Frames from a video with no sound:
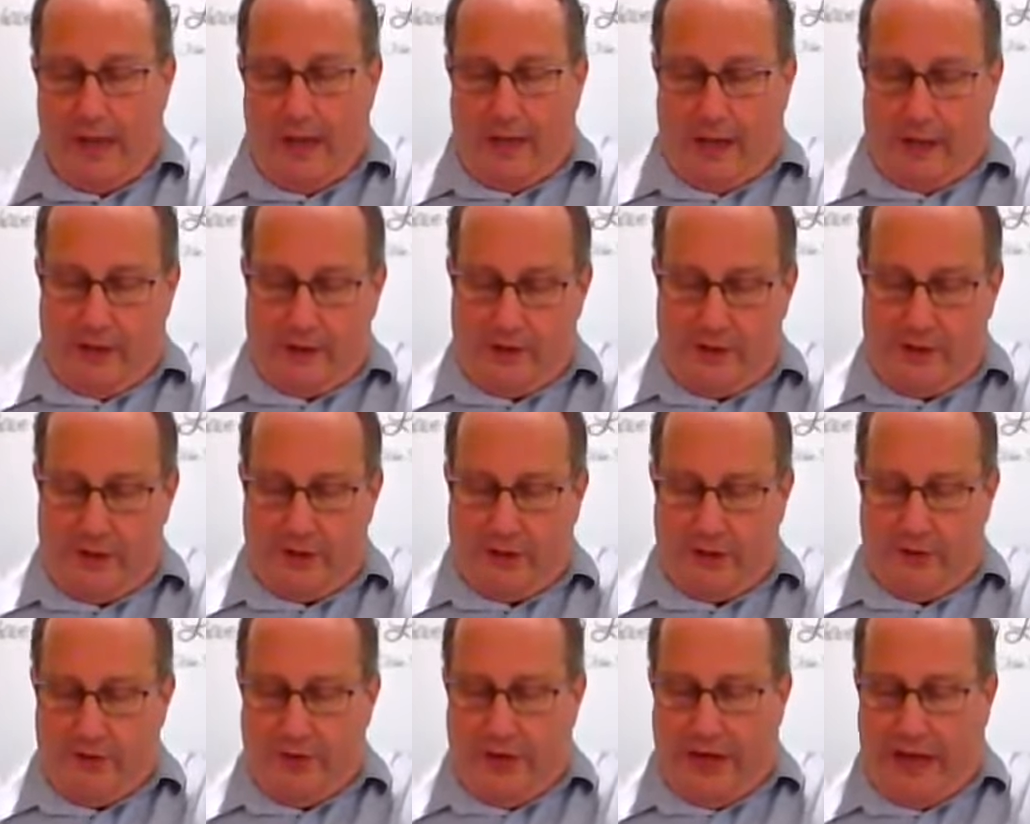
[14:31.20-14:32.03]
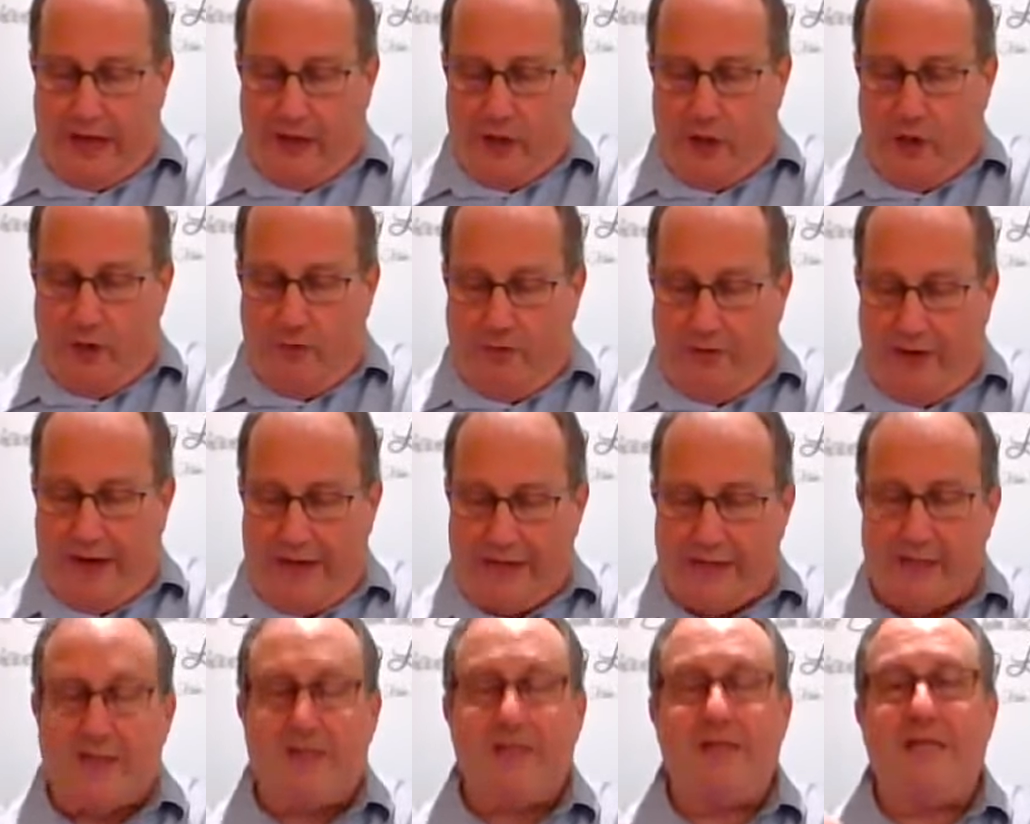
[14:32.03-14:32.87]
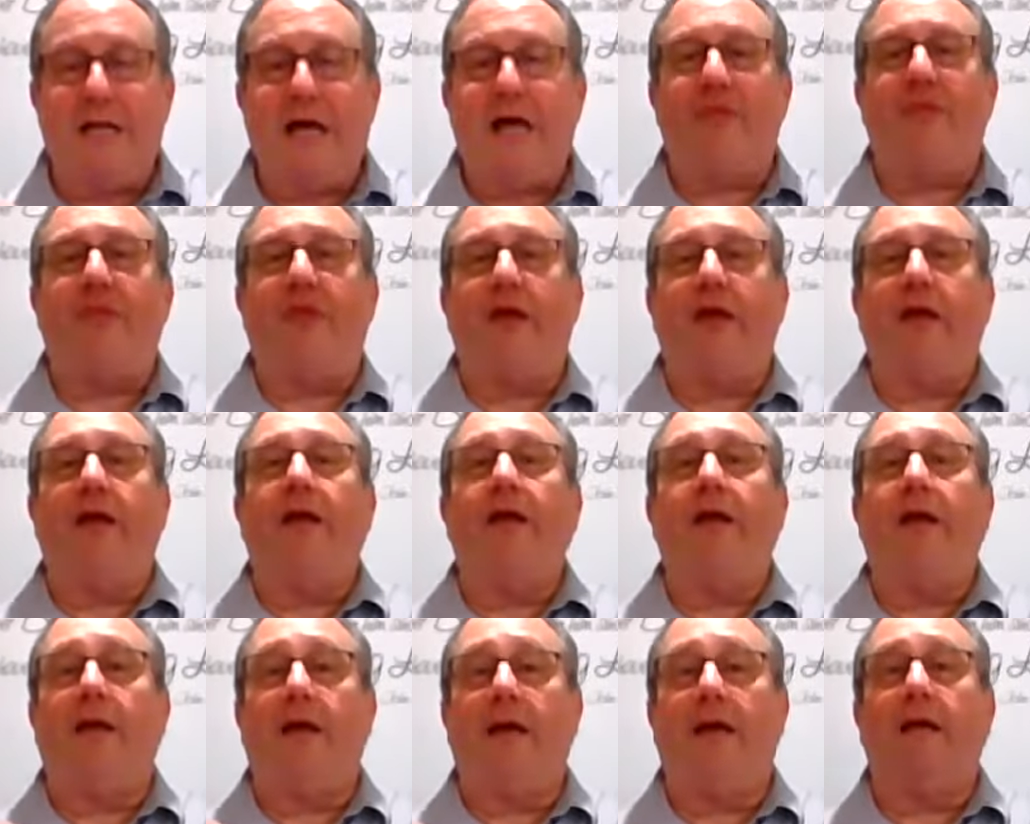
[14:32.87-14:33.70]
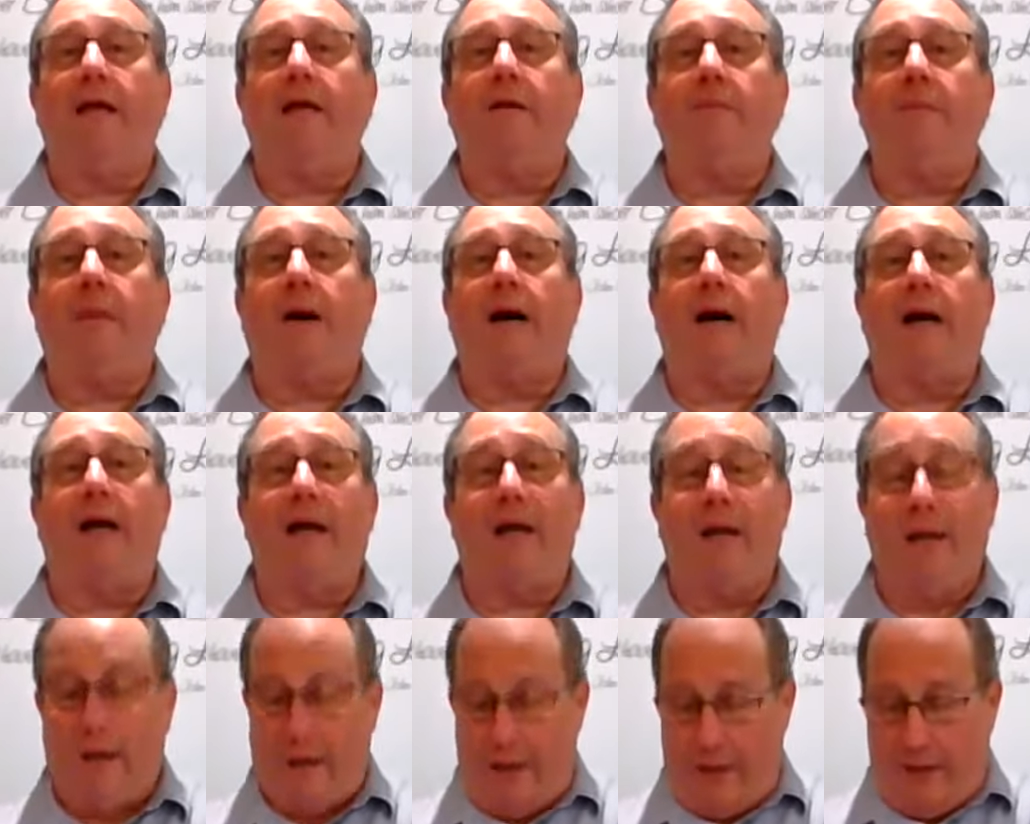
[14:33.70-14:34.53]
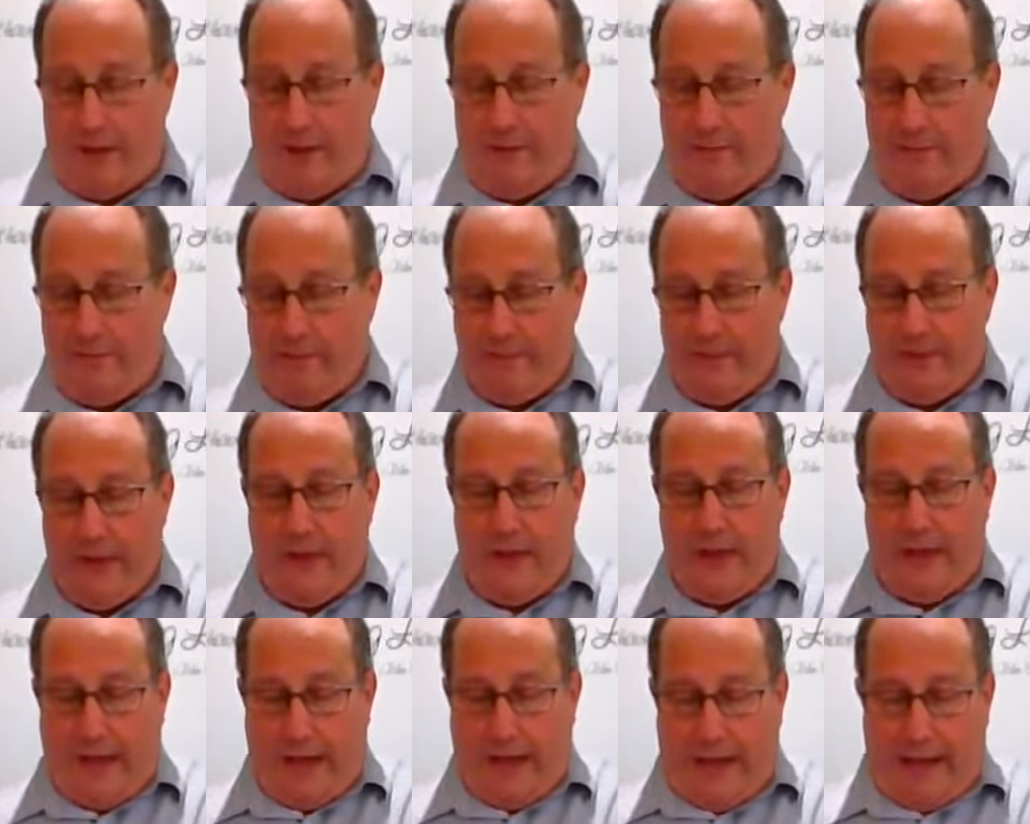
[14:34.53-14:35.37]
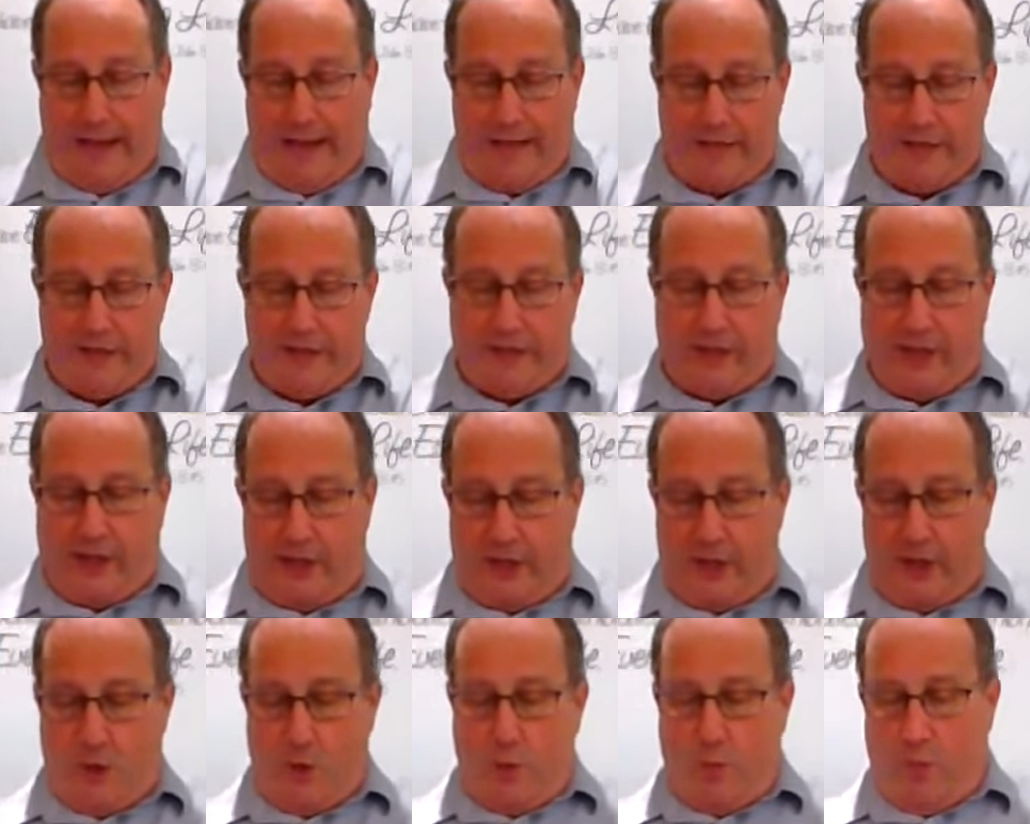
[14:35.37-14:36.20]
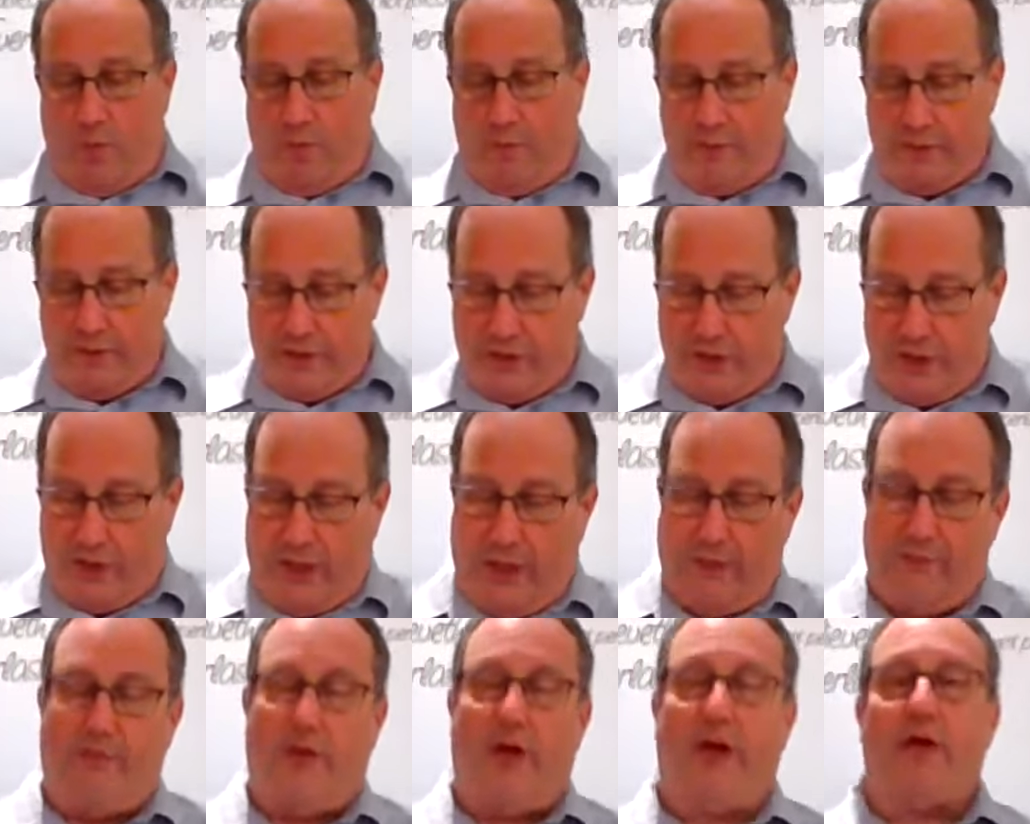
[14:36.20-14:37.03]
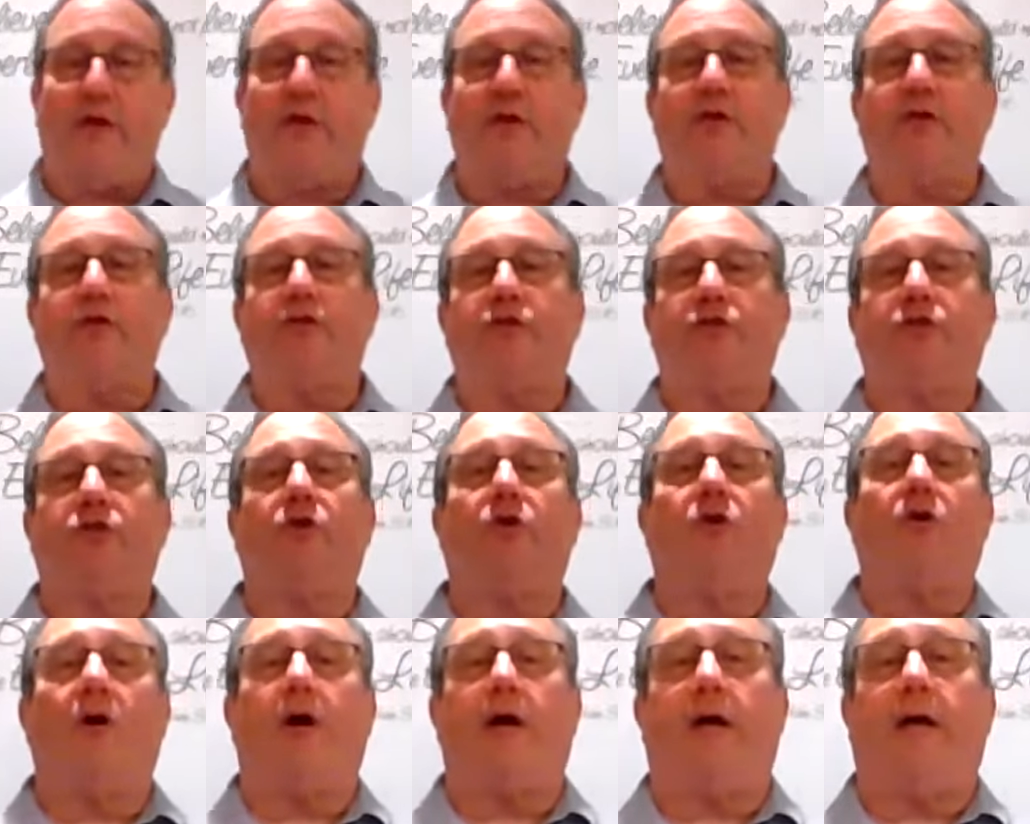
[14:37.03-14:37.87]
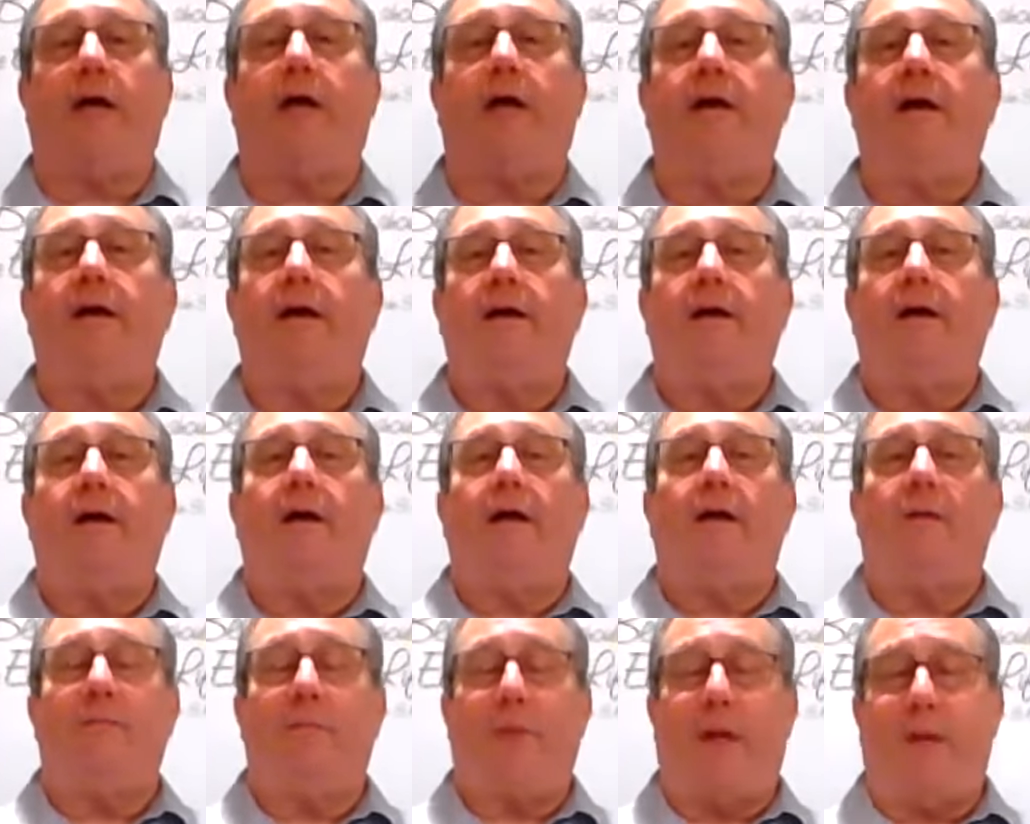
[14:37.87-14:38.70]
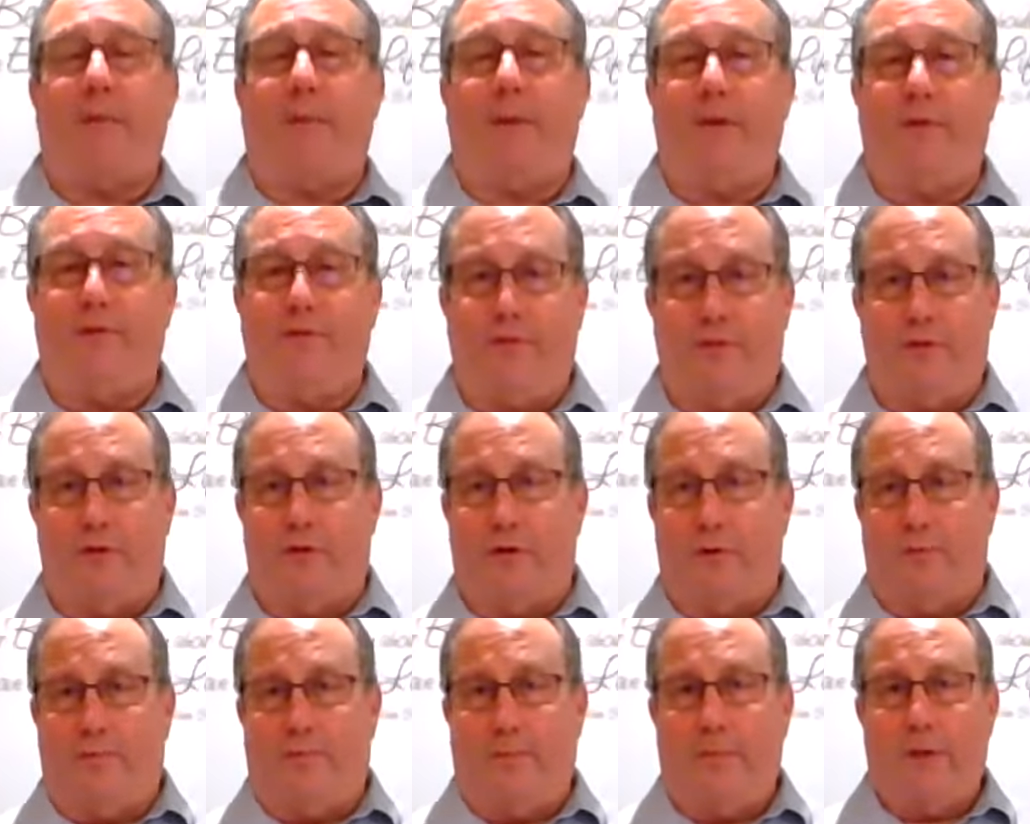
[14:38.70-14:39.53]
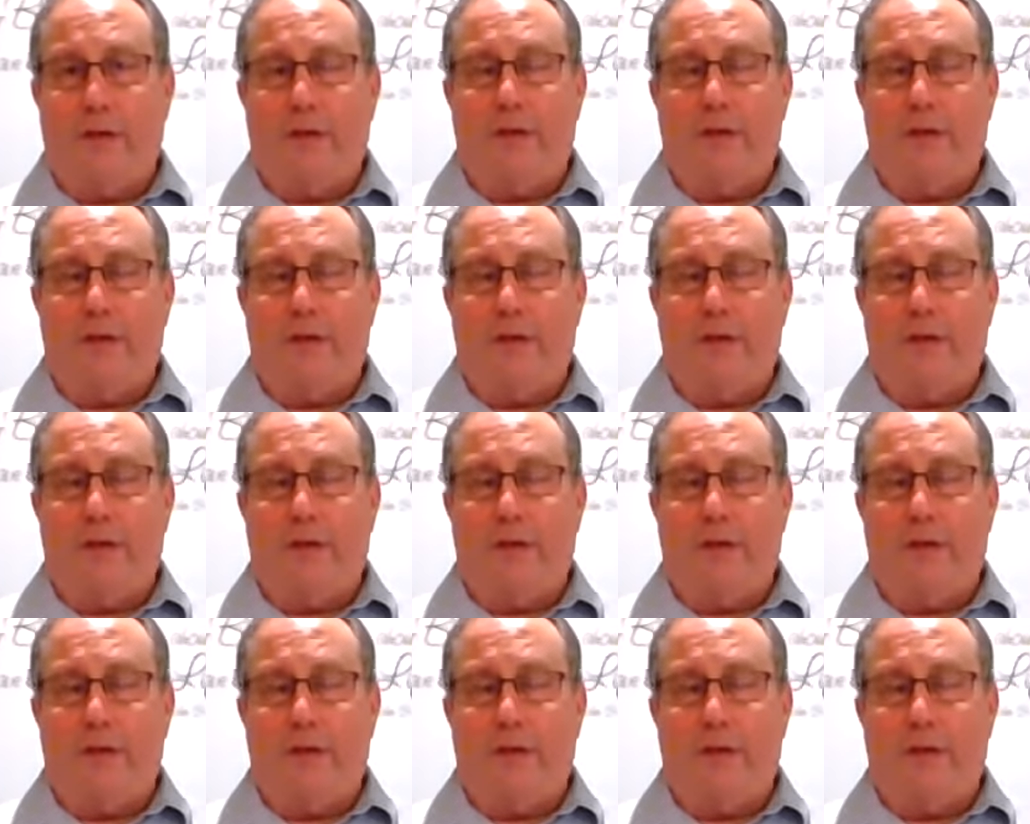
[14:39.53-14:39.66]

Until now, you've asked nothing in my name. Ask and you will receive that your joy may be full.